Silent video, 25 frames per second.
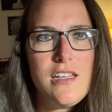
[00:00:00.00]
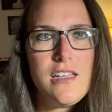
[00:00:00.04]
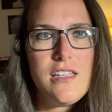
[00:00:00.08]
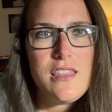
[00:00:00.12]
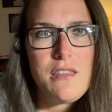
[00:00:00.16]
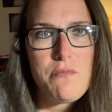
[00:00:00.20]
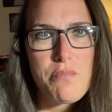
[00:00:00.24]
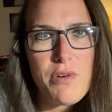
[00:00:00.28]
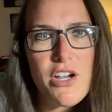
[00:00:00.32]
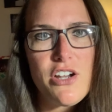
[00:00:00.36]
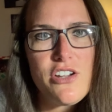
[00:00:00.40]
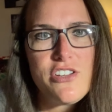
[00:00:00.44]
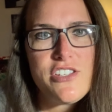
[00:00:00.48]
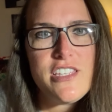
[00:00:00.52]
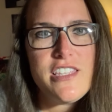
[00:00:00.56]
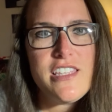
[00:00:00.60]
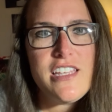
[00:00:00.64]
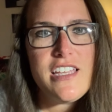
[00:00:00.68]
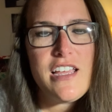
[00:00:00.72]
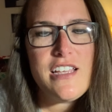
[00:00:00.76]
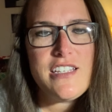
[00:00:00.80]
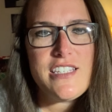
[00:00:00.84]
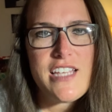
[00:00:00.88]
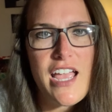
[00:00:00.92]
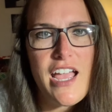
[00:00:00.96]
the person that
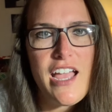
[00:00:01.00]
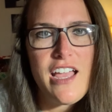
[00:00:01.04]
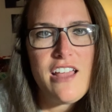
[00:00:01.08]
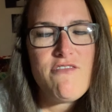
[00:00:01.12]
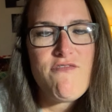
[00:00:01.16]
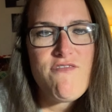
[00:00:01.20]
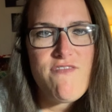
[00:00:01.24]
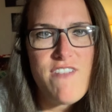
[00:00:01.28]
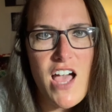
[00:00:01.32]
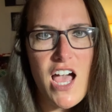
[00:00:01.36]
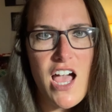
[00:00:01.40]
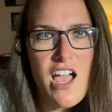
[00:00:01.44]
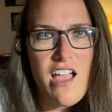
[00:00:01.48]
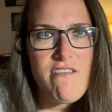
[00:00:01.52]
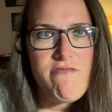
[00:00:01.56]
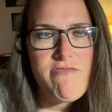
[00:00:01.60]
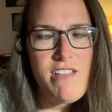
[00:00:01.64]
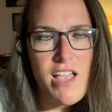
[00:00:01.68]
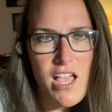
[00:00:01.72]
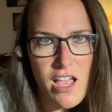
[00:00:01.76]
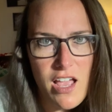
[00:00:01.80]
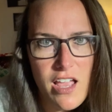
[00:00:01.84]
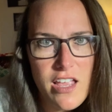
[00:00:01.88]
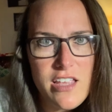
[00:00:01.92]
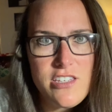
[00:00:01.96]
has had five
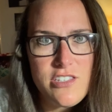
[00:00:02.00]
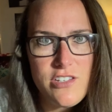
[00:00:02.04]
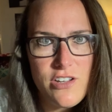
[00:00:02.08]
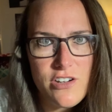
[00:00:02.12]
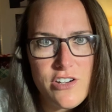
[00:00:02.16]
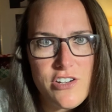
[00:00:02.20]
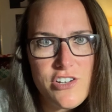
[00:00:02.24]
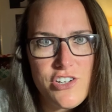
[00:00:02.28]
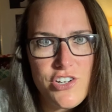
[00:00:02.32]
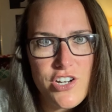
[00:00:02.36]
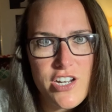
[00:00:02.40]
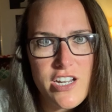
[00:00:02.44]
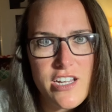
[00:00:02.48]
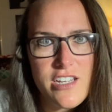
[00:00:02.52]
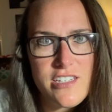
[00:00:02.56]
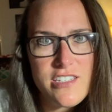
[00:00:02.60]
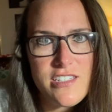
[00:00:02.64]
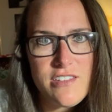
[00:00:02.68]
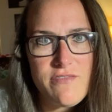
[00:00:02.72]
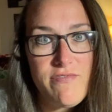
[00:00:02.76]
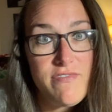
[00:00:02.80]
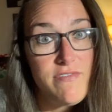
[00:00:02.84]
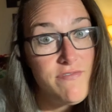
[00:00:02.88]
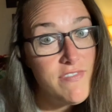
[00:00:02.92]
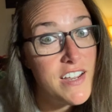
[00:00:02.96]
eye surgeries,
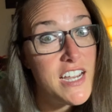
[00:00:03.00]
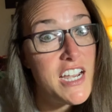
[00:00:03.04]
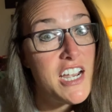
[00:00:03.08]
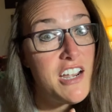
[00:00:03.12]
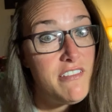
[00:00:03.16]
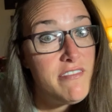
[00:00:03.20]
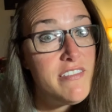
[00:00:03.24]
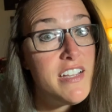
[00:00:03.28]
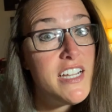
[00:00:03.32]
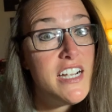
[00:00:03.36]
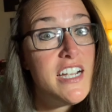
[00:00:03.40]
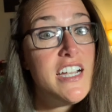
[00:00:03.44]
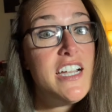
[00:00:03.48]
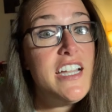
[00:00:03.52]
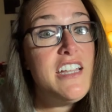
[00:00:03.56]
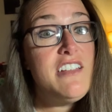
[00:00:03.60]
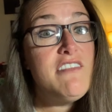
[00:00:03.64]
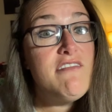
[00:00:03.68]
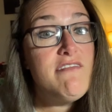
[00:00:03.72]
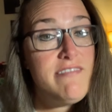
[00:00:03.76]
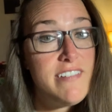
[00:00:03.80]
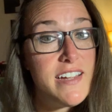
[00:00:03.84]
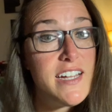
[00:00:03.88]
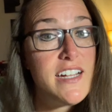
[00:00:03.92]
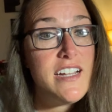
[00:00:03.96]
very, very,
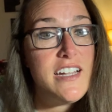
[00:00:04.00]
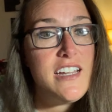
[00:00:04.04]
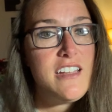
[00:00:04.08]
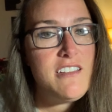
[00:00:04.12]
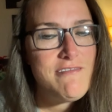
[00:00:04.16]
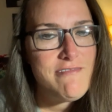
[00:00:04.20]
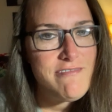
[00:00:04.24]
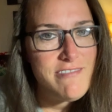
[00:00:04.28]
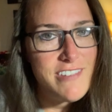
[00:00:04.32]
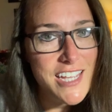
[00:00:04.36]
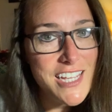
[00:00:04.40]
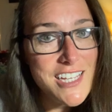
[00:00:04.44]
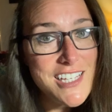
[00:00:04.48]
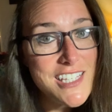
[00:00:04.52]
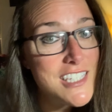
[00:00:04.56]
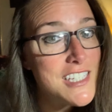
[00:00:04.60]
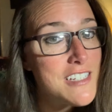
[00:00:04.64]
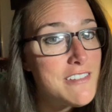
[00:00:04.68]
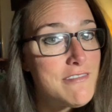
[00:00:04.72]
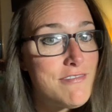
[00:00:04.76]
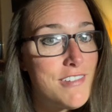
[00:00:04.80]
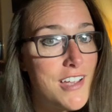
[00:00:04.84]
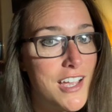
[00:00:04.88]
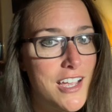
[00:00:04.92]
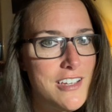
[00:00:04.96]
very
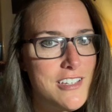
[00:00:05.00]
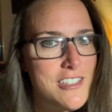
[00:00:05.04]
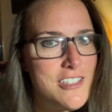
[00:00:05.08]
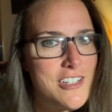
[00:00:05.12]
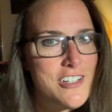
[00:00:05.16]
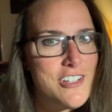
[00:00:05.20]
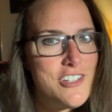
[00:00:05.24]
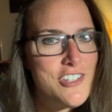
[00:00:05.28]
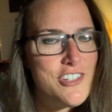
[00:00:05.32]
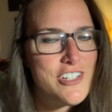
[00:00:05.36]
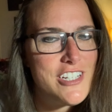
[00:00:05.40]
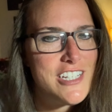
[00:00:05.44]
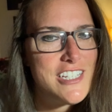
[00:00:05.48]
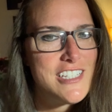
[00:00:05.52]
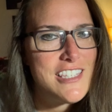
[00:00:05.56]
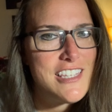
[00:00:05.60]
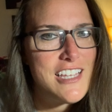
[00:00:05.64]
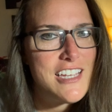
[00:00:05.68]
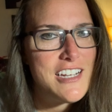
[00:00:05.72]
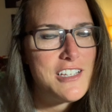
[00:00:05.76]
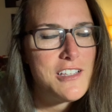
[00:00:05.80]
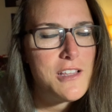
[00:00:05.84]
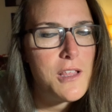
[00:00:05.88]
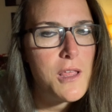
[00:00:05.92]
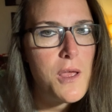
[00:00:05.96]
invasive eye surgeries,
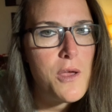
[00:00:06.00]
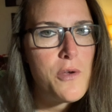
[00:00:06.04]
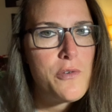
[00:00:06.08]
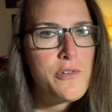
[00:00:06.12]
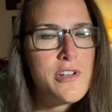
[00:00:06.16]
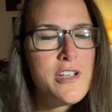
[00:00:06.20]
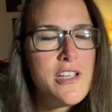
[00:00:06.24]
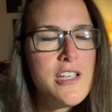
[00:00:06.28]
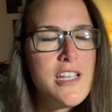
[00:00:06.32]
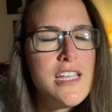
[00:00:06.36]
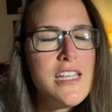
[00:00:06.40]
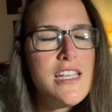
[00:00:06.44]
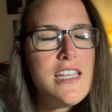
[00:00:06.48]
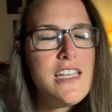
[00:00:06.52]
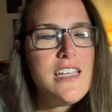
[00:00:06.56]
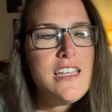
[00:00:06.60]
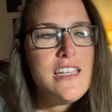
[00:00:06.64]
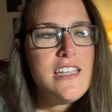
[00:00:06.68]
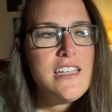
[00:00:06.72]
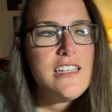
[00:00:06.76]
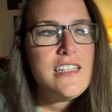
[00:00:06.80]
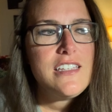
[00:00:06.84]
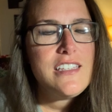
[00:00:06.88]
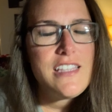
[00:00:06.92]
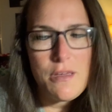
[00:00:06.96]
let alone
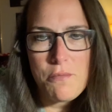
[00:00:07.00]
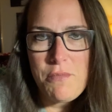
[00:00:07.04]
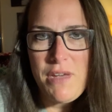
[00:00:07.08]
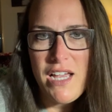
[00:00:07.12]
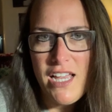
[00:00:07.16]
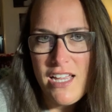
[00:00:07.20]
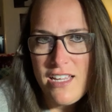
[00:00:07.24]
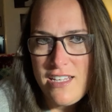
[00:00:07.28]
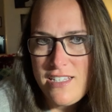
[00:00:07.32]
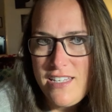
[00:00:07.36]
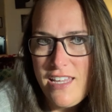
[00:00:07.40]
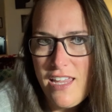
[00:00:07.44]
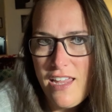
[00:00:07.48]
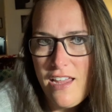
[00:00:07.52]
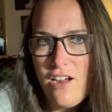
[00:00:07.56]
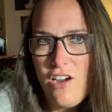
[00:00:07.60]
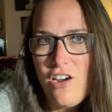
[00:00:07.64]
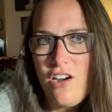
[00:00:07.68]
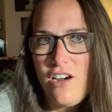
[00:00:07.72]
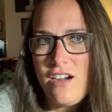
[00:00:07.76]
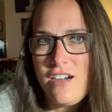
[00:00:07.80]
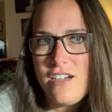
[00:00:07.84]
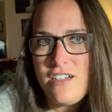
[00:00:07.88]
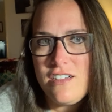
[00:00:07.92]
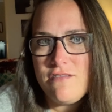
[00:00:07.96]
that my eyes can't
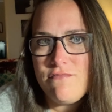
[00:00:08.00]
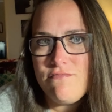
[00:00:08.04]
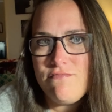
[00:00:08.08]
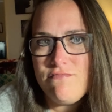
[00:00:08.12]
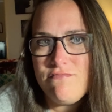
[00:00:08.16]
hurt